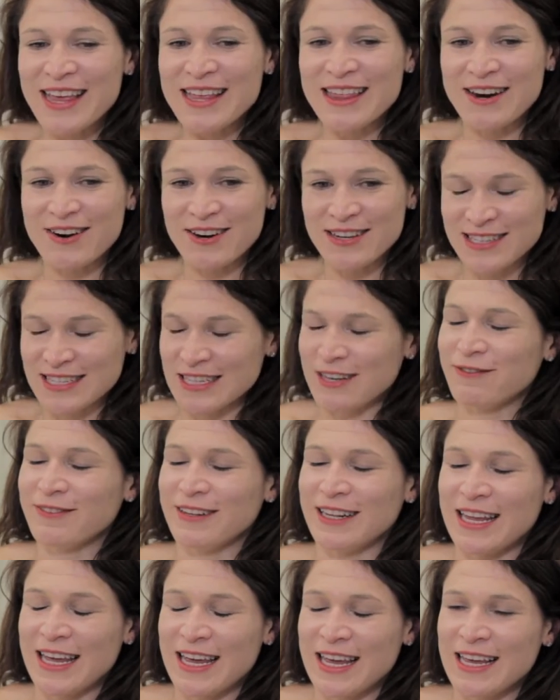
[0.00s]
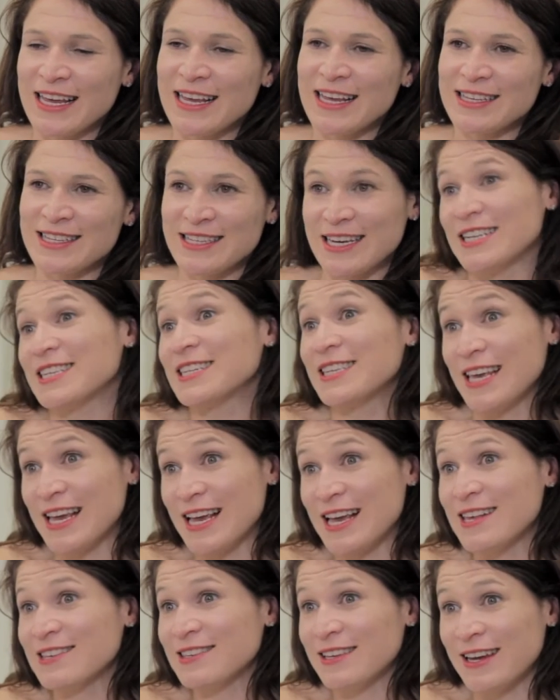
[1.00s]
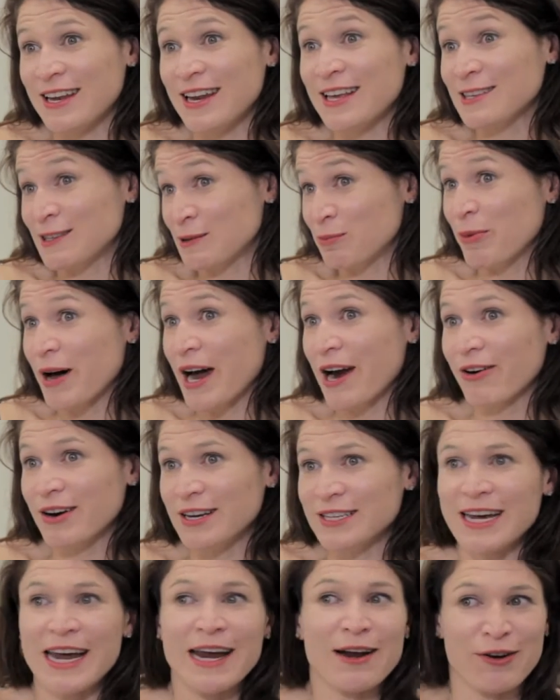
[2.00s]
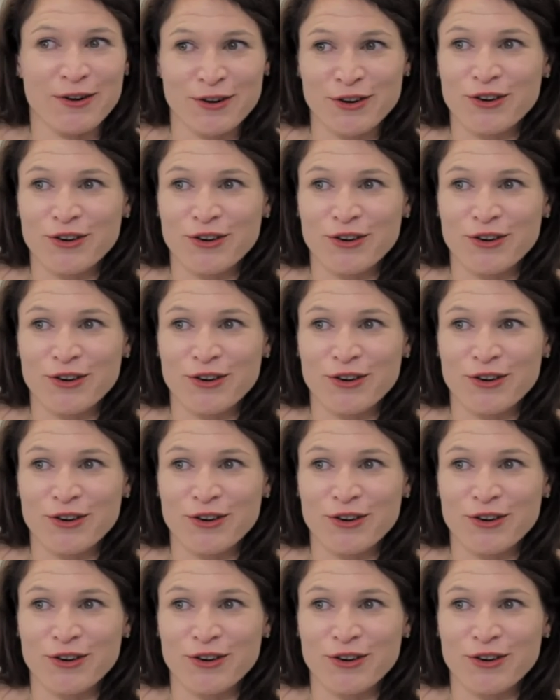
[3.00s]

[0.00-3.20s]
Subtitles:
There is definitely such thing as an expiry date on